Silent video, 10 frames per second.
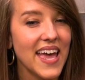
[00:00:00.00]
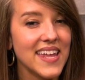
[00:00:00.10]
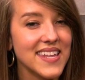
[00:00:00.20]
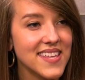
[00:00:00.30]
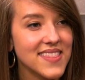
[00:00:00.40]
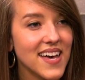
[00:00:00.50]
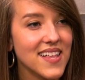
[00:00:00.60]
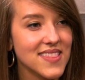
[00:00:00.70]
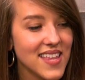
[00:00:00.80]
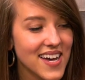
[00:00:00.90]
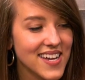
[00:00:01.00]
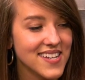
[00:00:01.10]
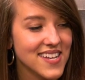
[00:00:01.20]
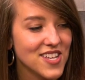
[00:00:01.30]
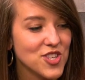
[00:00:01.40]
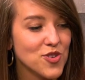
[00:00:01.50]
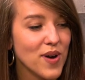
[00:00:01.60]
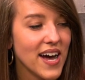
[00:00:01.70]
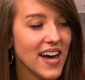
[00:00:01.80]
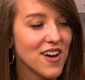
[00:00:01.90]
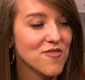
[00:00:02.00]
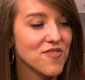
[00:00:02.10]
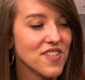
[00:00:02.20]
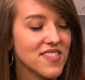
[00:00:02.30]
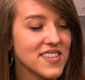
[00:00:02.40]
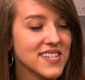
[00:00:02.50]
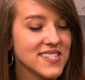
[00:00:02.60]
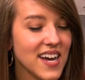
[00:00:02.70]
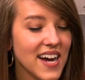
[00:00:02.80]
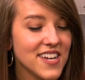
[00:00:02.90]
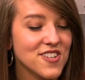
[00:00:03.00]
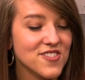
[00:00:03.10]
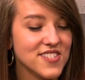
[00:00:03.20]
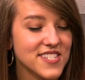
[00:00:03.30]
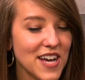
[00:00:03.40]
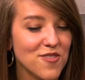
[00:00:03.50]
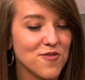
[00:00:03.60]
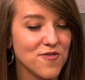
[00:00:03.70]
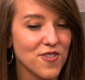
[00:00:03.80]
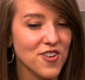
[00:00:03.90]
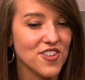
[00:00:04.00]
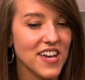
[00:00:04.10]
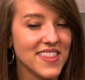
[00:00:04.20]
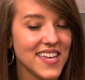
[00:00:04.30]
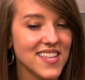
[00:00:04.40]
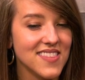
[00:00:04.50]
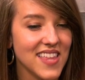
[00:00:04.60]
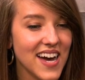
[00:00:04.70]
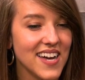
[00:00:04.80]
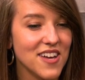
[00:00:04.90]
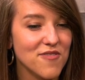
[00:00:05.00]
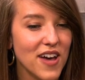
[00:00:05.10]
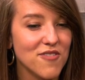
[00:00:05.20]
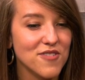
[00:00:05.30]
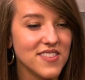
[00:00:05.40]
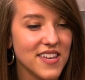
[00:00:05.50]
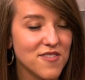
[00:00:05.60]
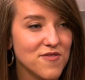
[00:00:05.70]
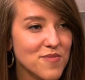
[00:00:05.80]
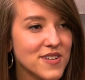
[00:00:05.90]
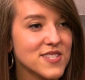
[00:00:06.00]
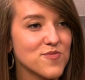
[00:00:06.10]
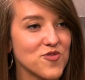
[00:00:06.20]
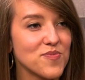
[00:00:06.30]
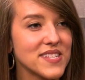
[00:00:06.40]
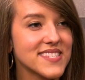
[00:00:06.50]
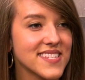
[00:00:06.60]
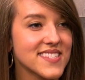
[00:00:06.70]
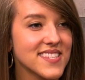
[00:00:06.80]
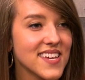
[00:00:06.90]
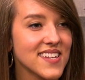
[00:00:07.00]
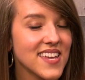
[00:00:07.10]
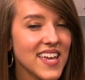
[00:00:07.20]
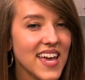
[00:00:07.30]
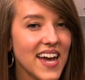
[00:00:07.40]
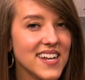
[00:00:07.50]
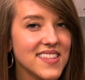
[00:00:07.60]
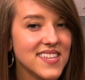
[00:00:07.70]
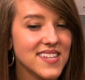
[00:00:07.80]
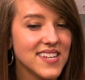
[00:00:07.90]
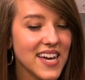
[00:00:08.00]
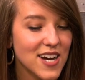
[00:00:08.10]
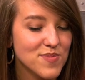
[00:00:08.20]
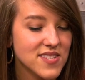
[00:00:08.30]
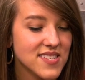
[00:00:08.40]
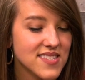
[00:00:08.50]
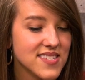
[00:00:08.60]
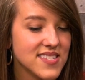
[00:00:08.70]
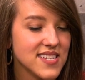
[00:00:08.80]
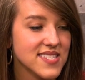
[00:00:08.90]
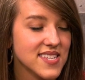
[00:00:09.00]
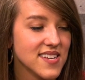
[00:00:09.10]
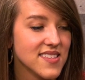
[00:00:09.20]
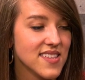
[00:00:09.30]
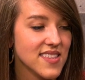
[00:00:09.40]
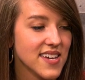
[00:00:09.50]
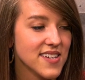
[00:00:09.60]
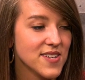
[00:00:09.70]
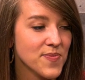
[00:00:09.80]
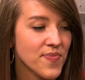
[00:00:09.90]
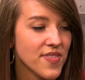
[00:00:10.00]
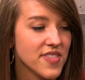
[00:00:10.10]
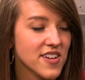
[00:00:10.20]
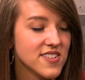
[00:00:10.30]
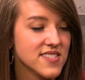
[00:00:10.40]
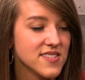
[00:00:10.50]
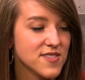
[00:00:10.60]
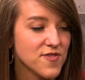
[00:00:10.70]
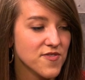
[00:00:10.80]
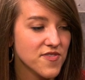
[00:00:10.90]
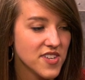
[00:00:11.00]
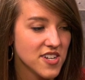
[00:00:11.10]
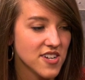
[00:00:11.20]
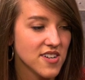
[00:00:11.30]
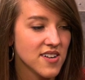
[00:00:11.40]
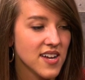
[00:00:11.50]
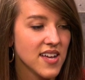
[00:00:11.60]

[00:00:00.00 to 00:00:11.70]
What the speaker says: And in that line, you have the entire downfall and like lie of every like feminist movement since then. And I think it encapsulates this idea that like there's this fear,